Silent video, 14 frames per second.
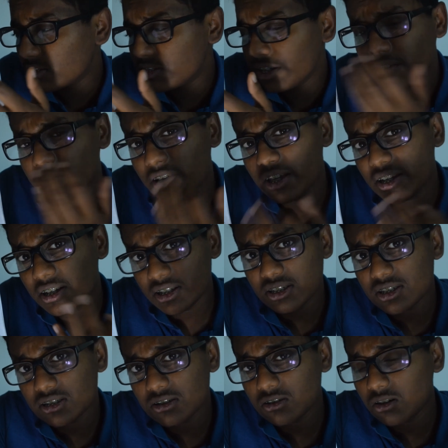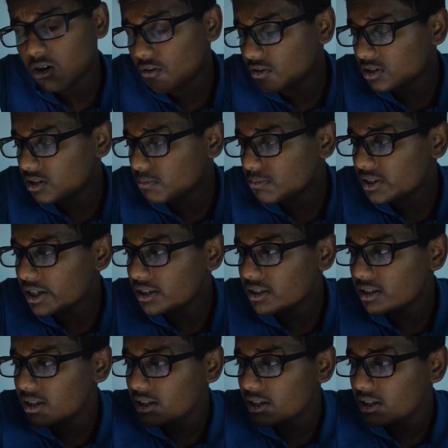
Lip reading: 3 variants of a subject,